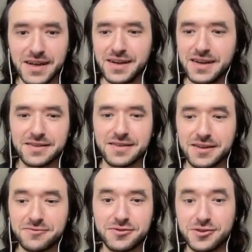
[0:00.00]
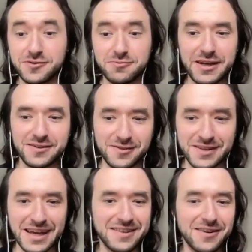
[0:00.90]
reduce waste
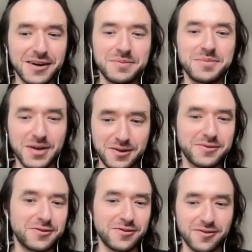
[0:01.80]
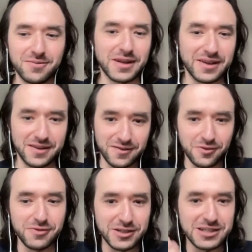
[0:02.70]
on their time, but of course, like
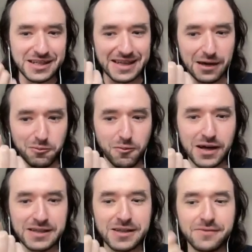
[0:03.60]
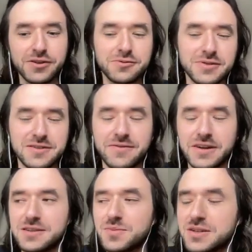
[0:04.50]
originally, that one individual is
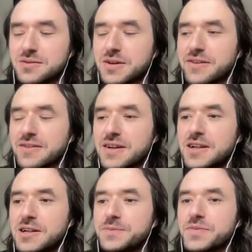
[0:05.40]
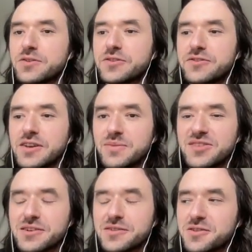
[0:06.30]
affected by the waste. On the team
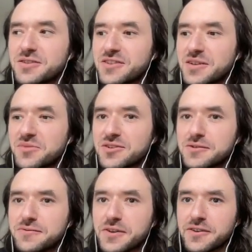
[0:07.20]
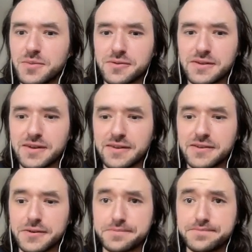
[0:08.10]
side of things,
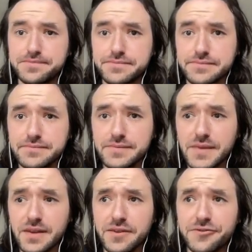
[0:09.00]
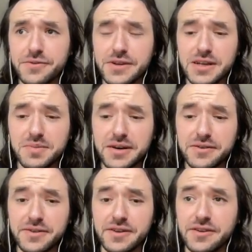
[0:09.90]
multitasking is really
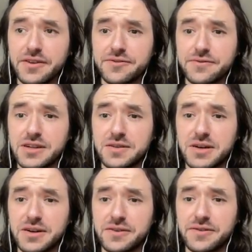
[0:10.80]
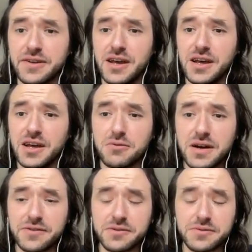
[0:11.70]
about
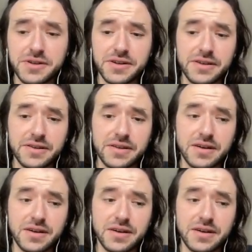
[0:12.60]
whether we can